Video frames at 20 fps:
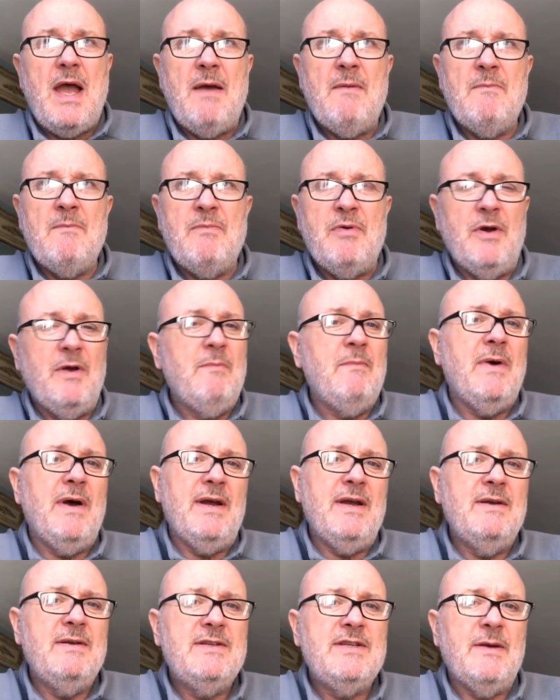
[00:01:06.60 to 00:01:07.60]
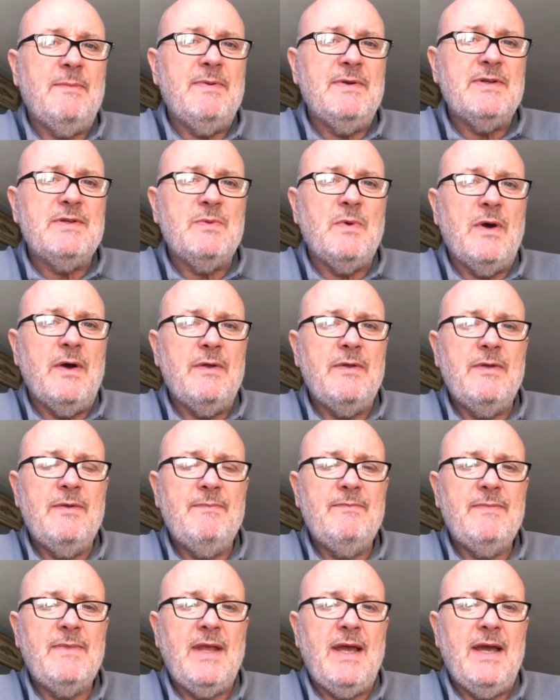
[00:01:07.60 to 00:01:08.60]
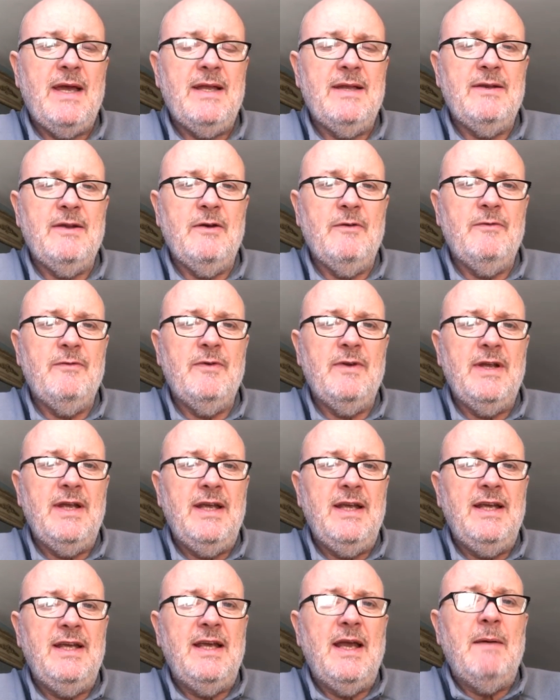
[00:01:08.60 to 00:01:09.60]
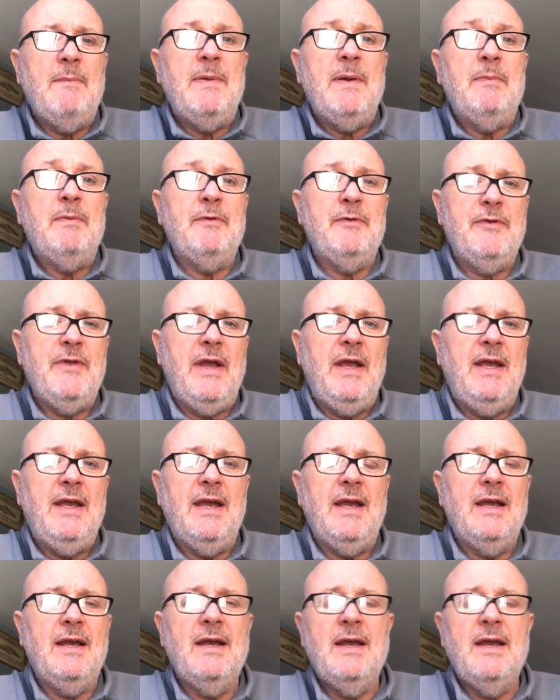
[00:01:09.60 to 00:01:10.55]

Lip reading: put in my tuppence worth and hopefully get people thinking.